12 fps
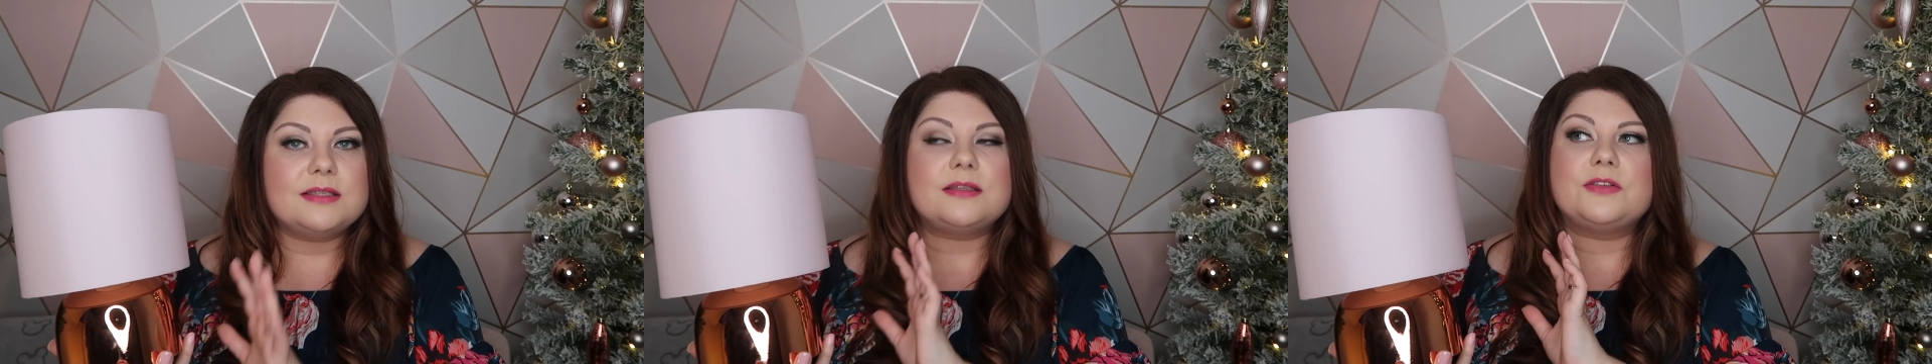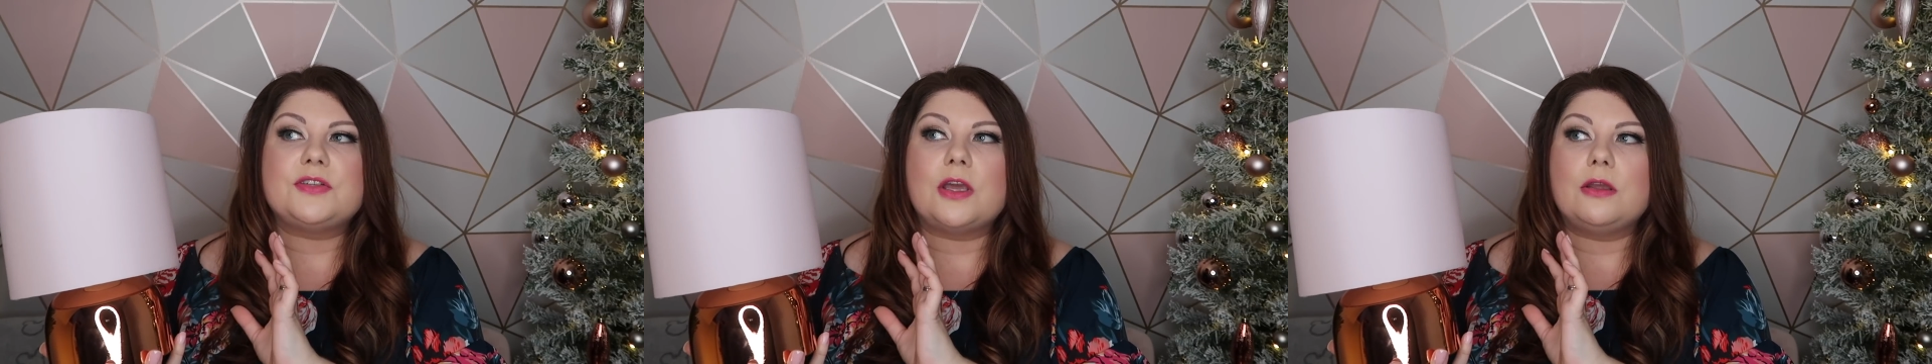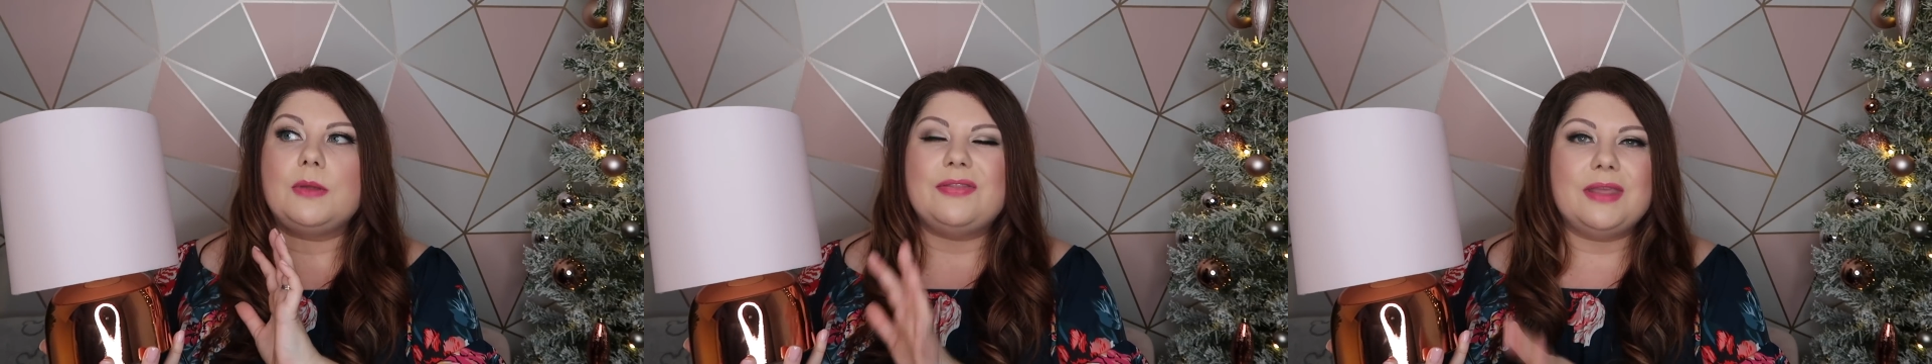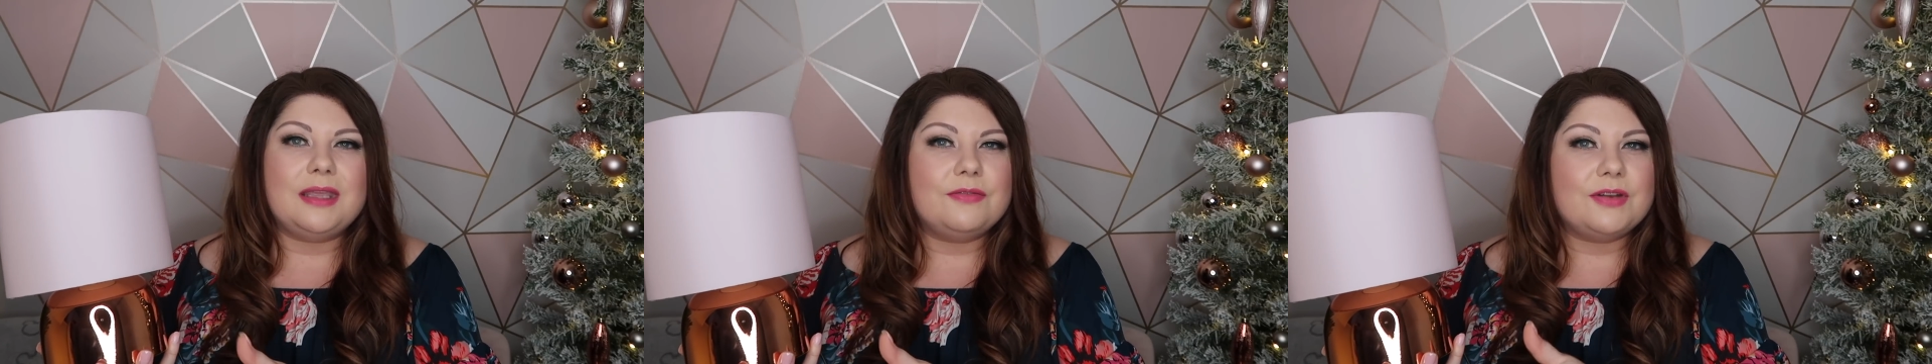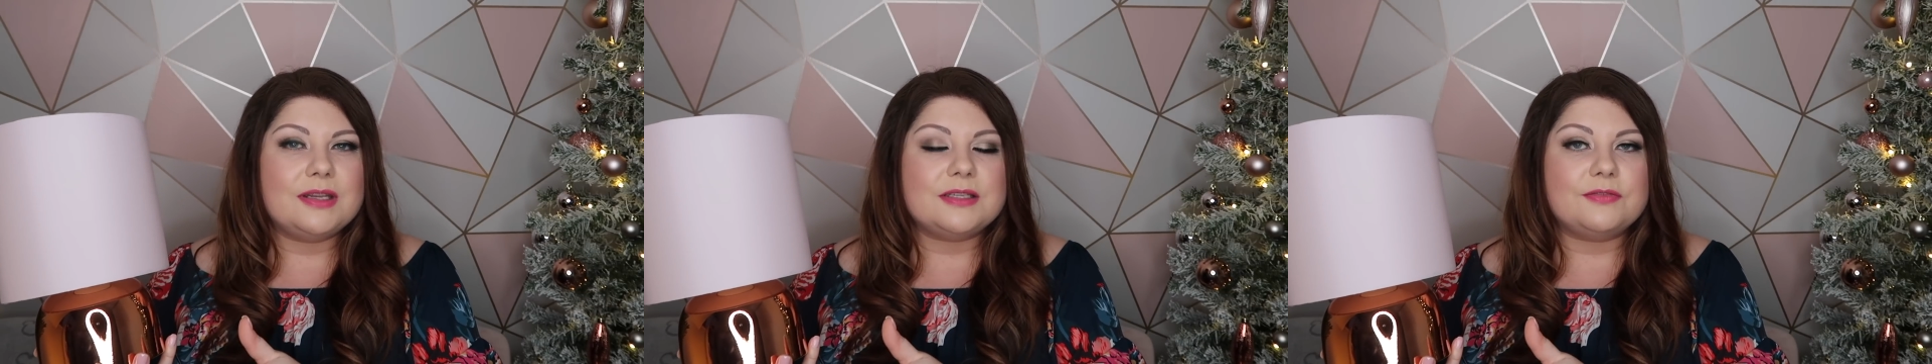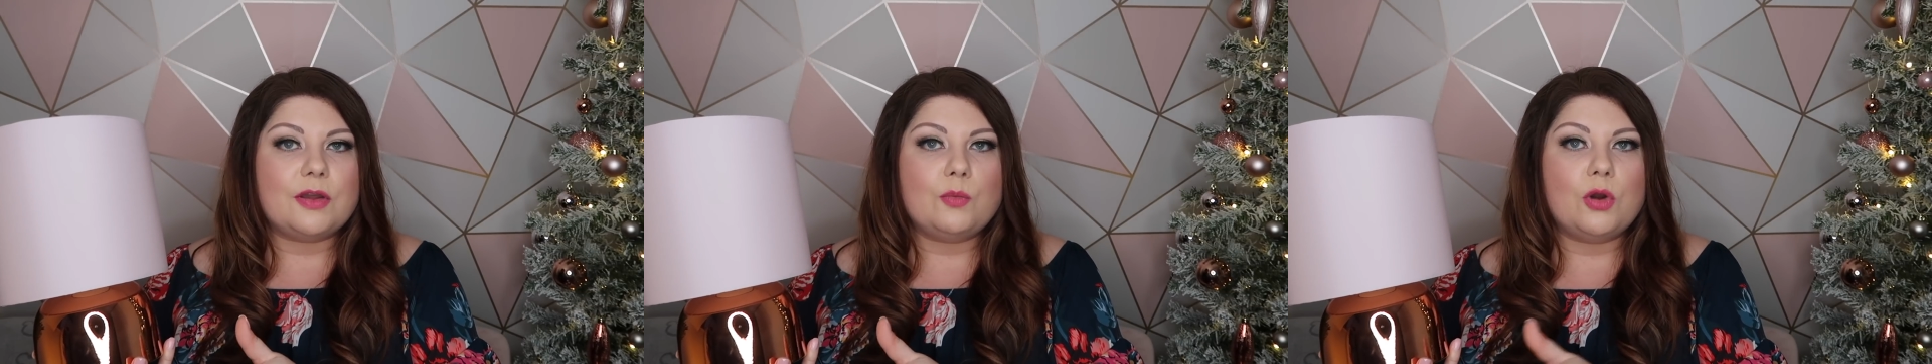so in the evenings
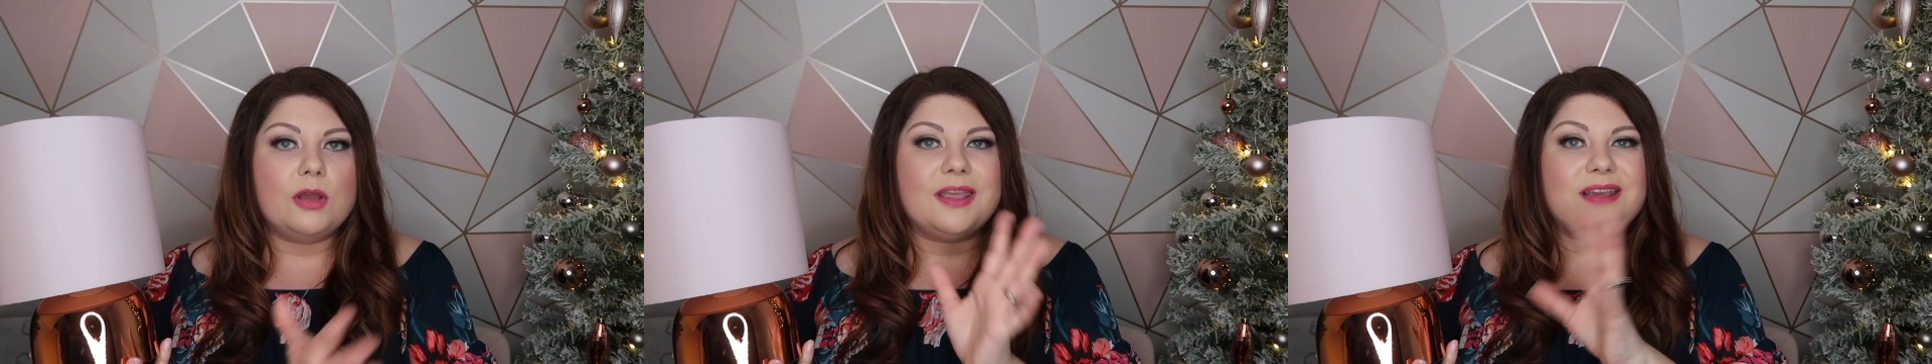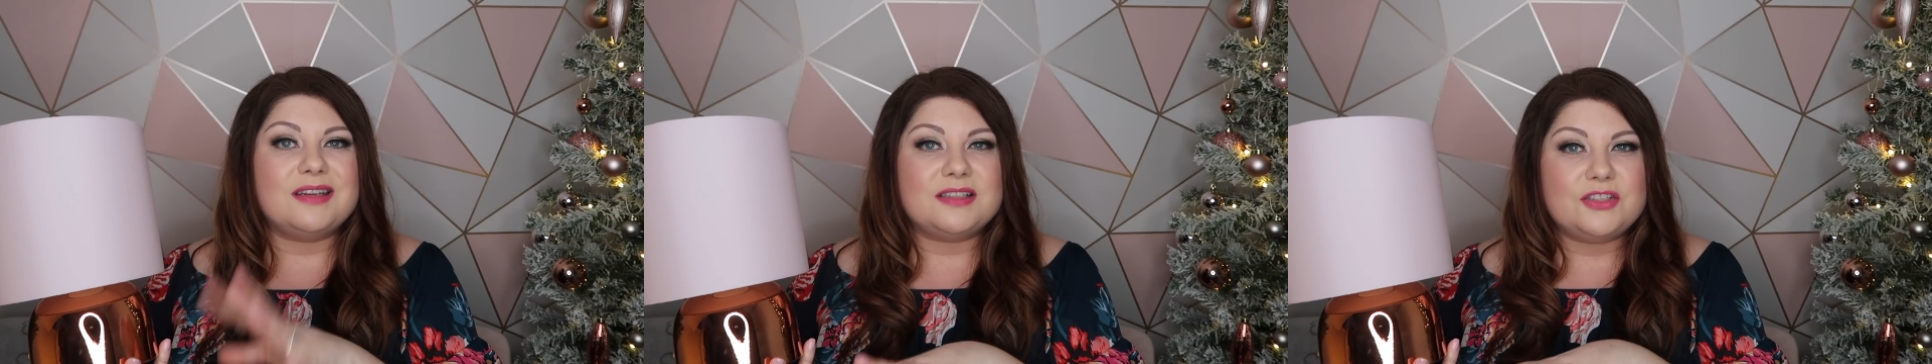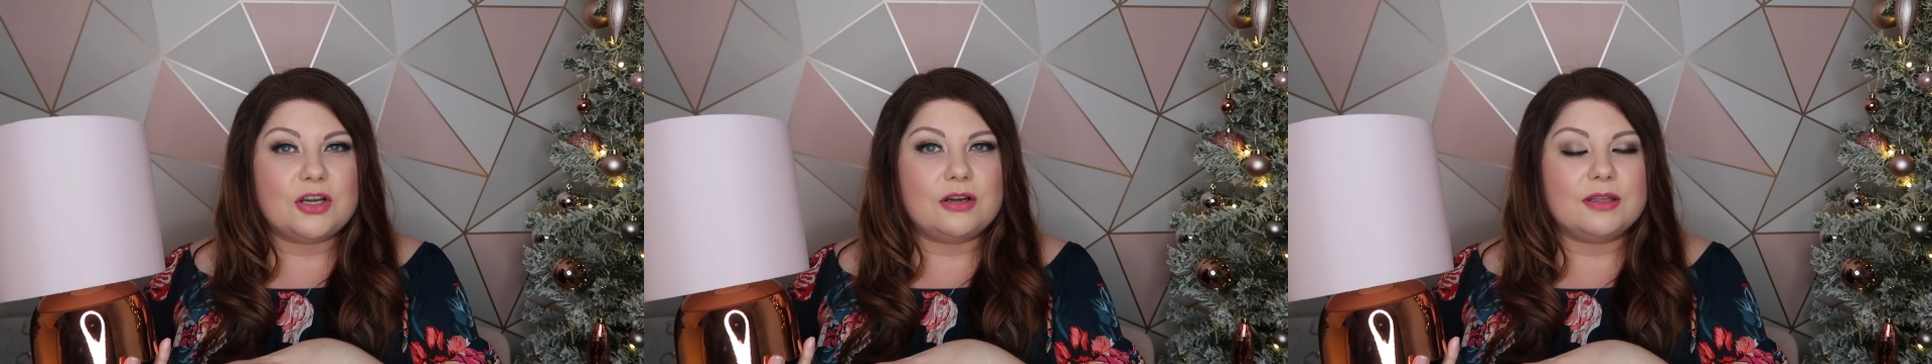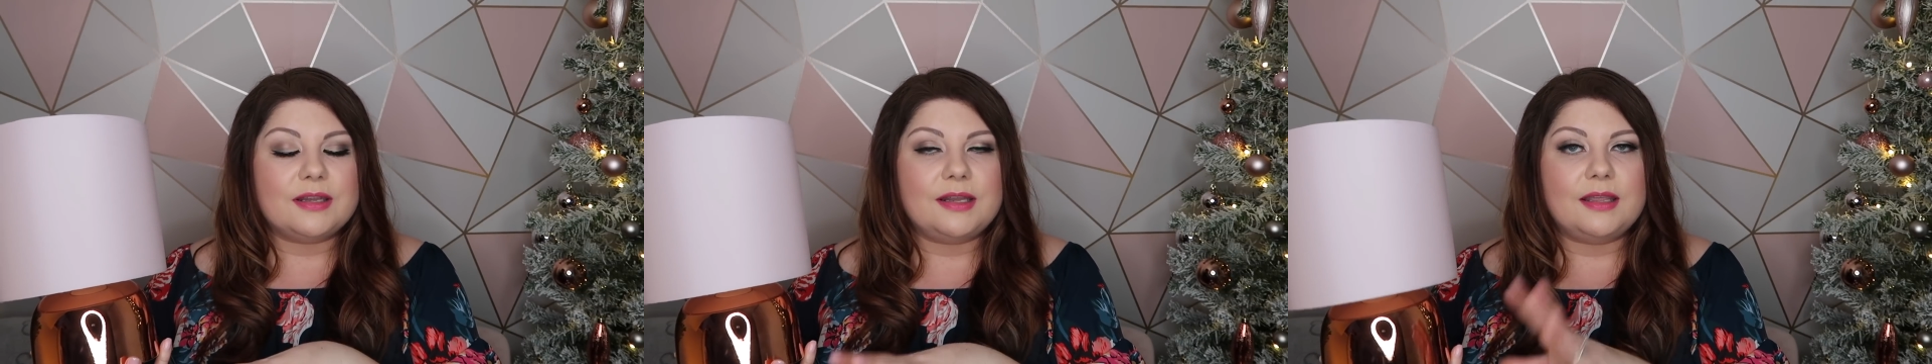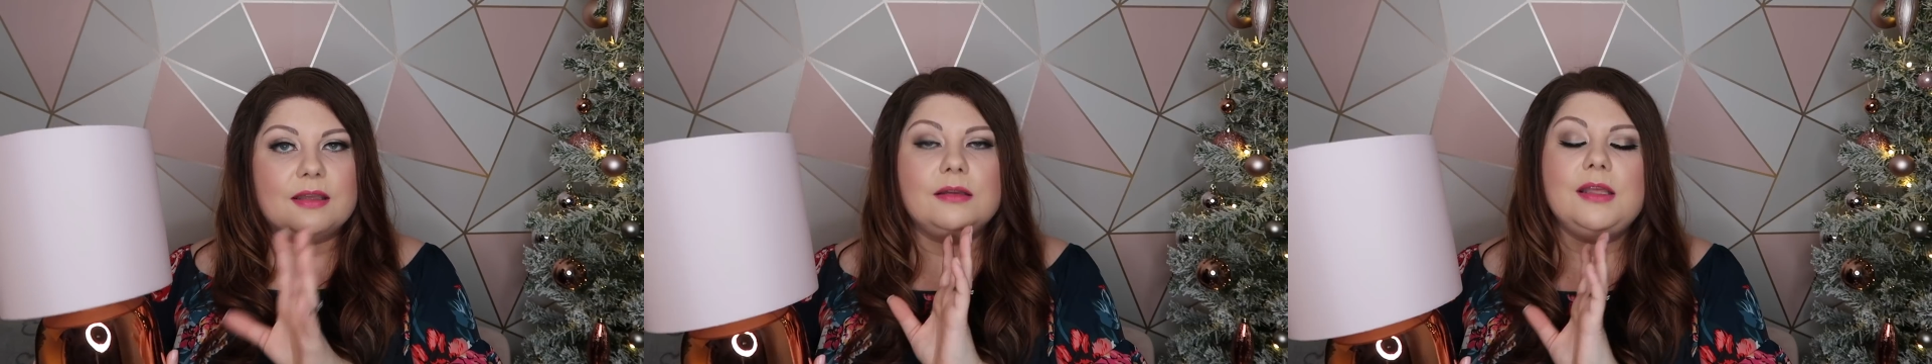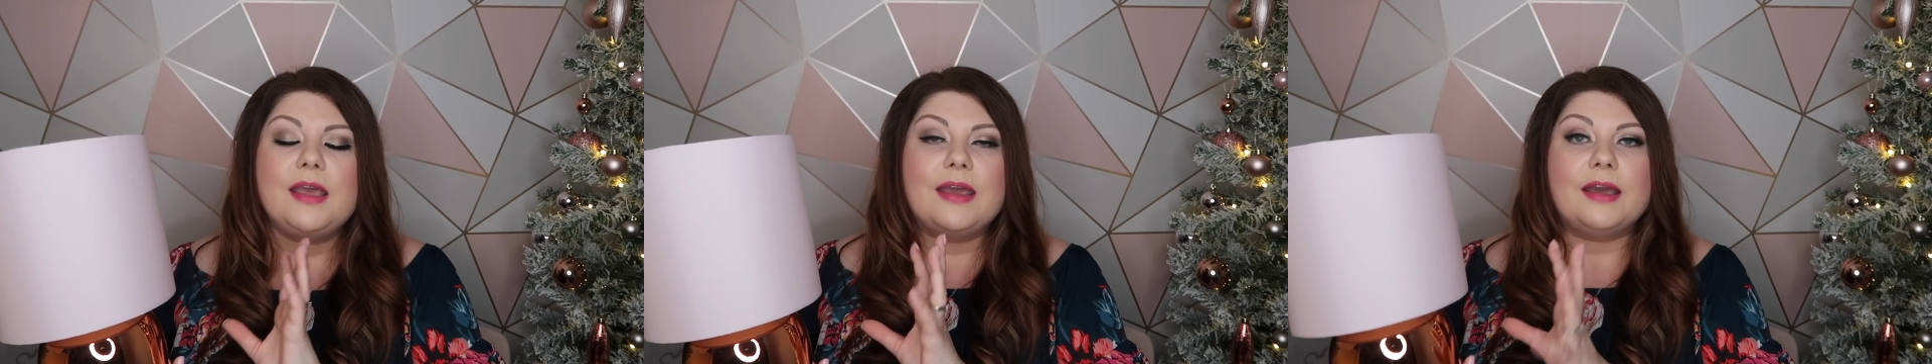if I'm working and it's dark in here